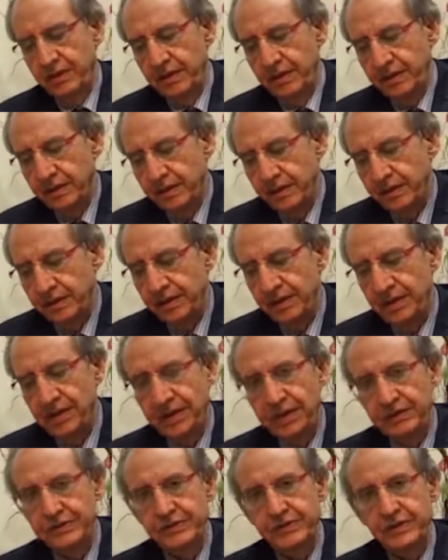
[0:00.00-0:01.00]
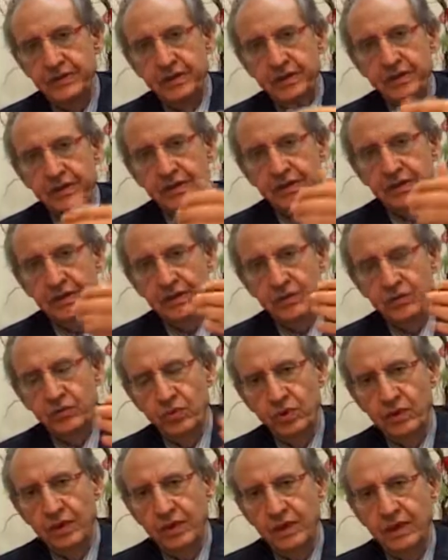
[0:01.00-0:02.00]
and Qiyas, that
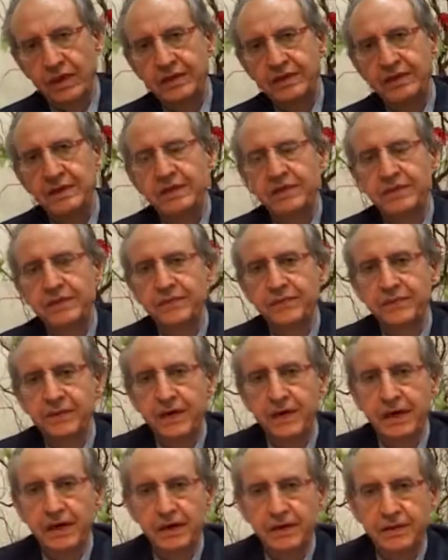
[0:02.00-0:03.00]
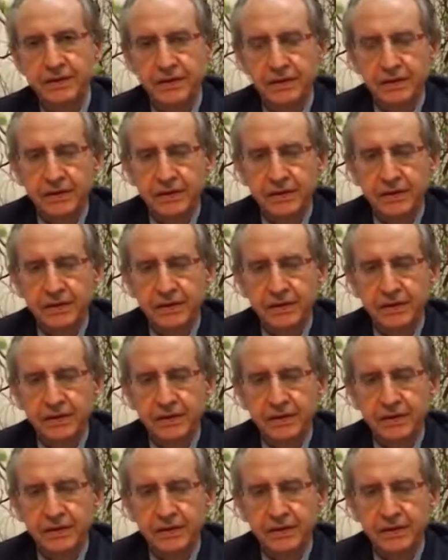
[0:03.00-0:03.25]
were identified